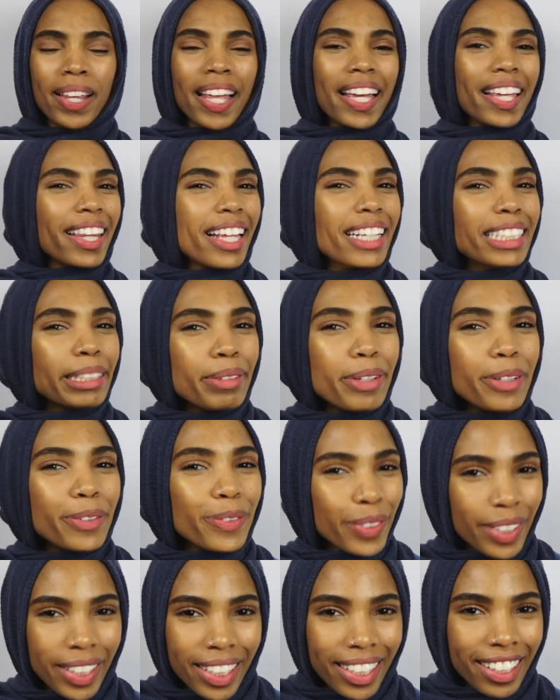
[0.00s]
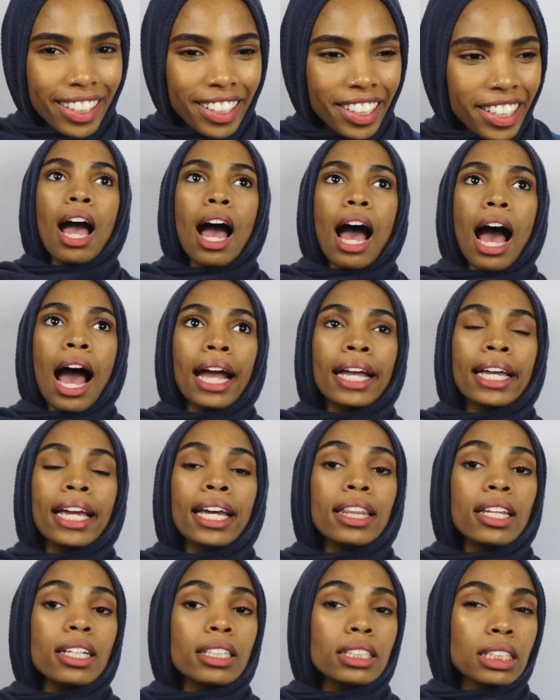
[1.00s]
Like, they smell really good. I
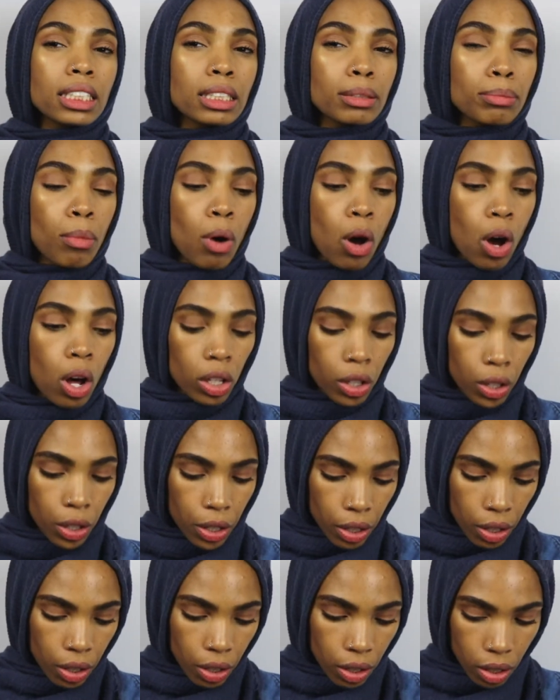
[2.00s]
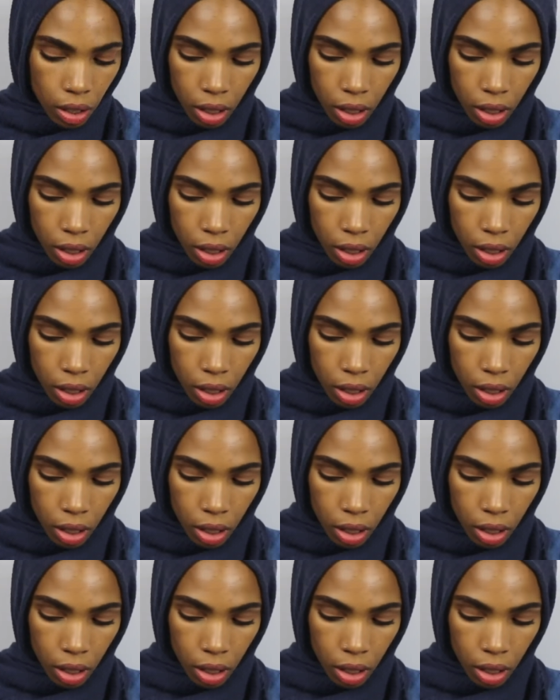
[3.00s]
get the smaller